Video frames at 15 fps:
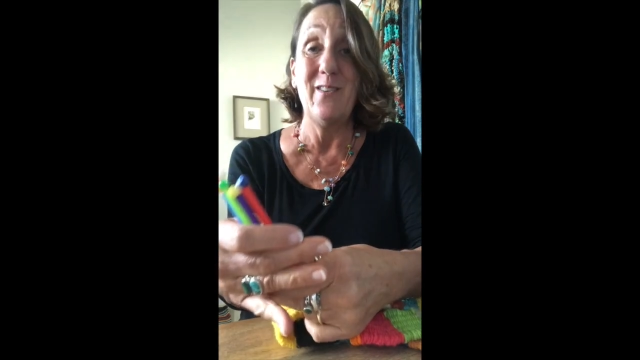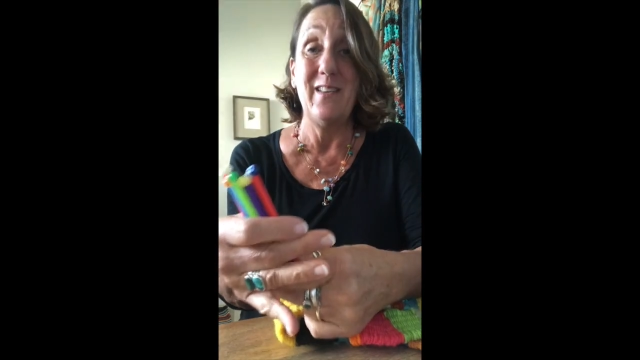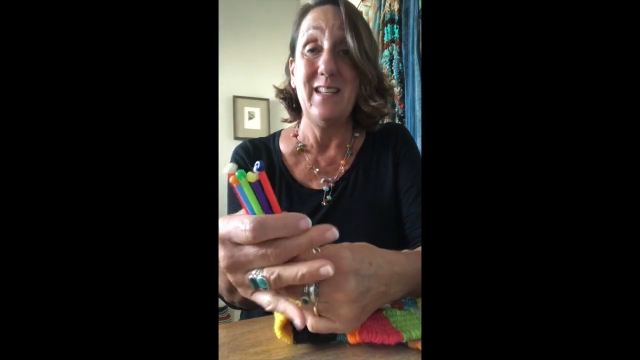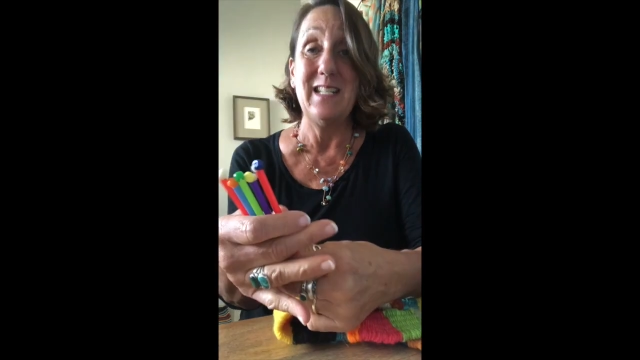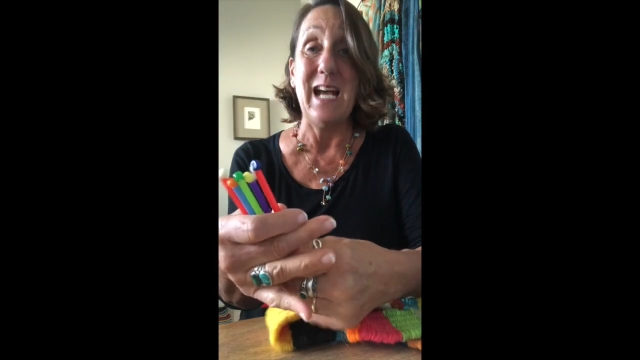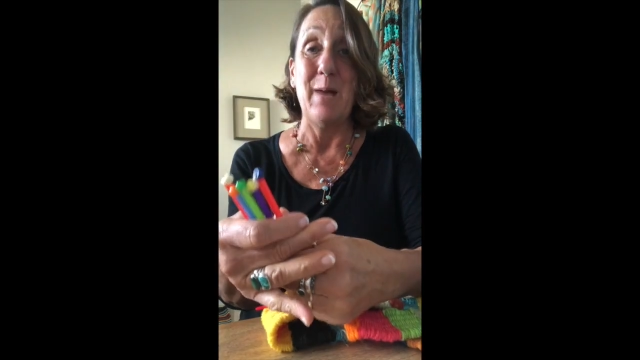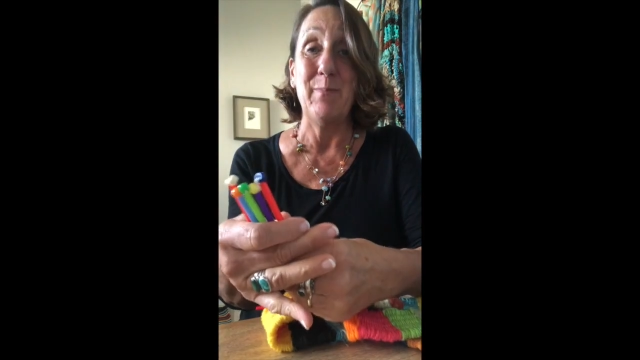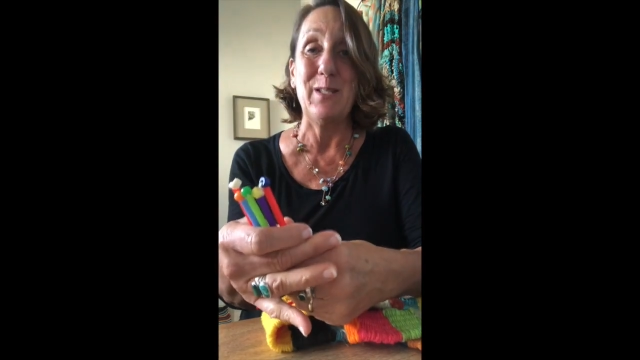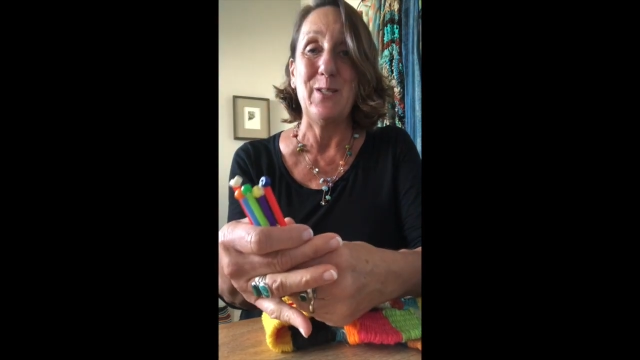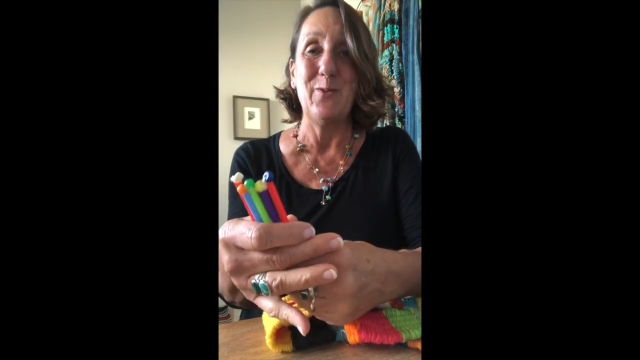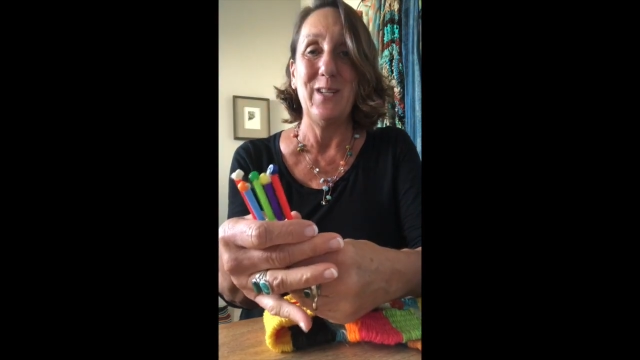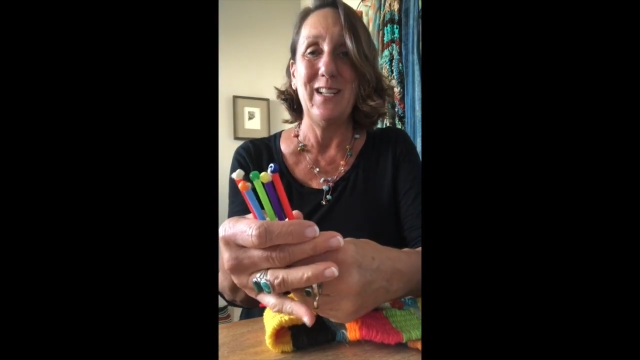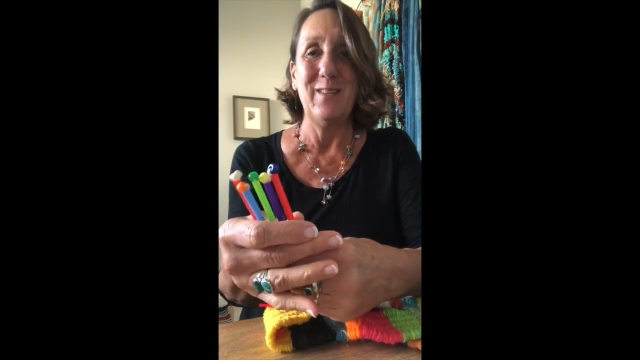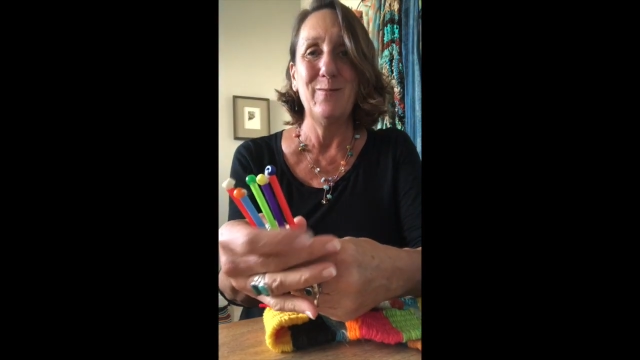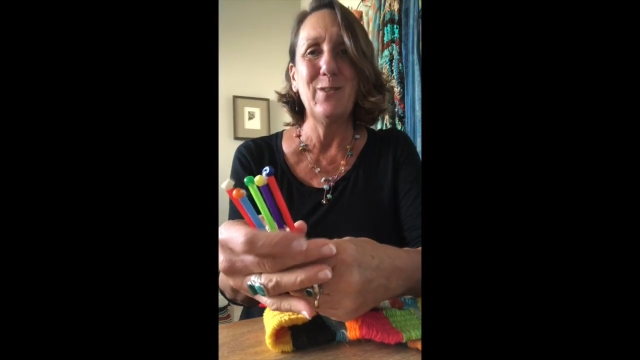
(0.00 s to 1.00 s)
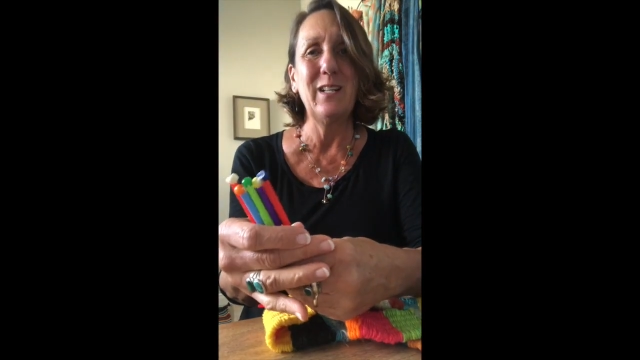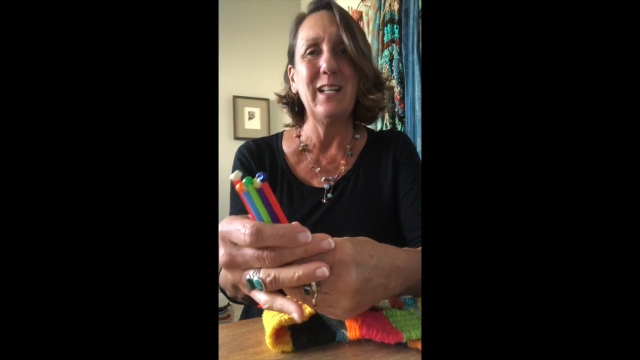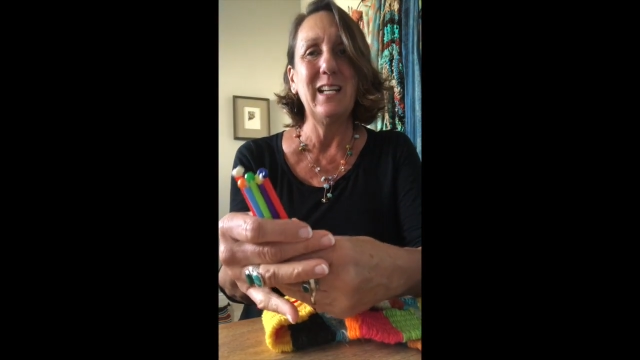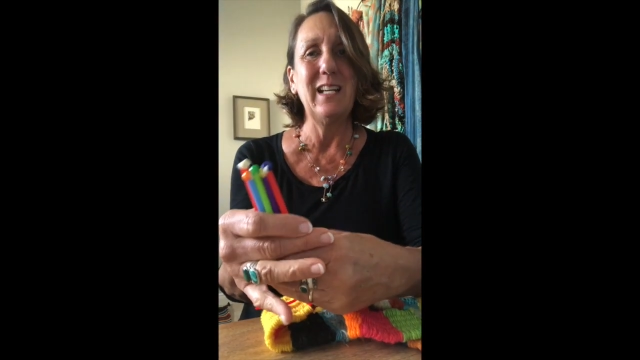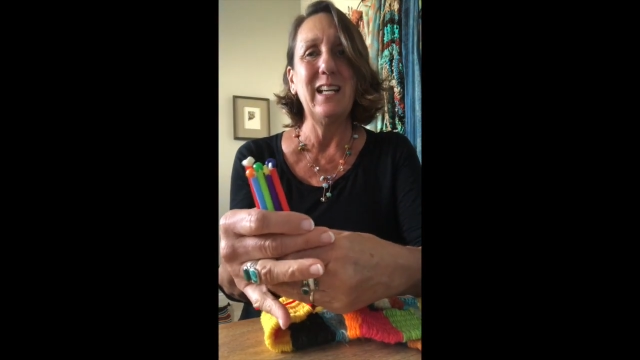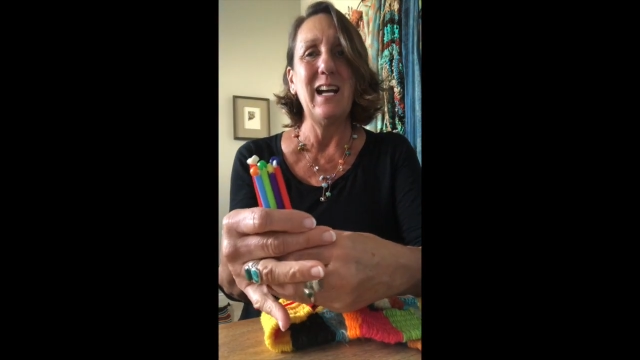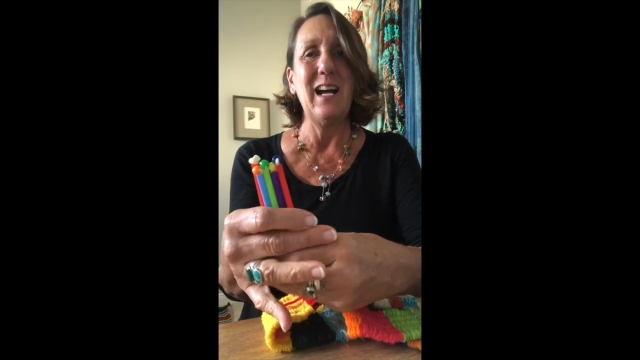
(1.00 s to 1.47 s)
in the tapestry, it
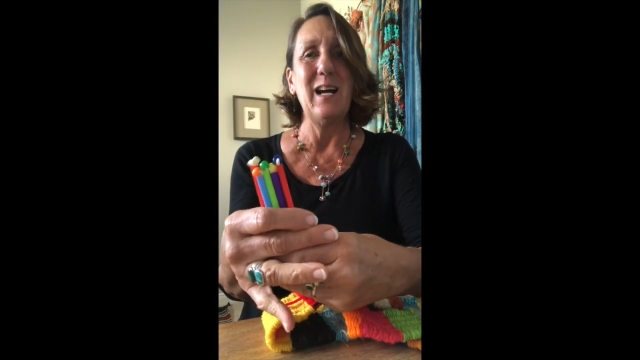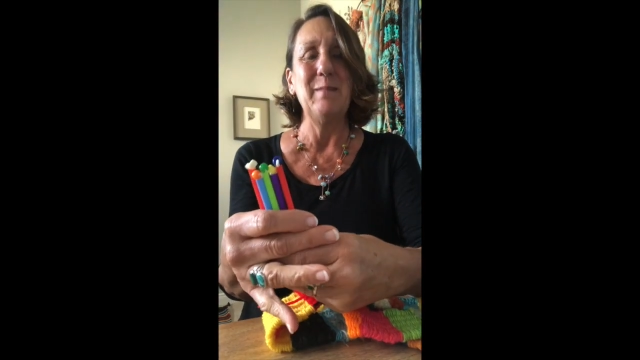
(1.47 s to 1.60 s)
really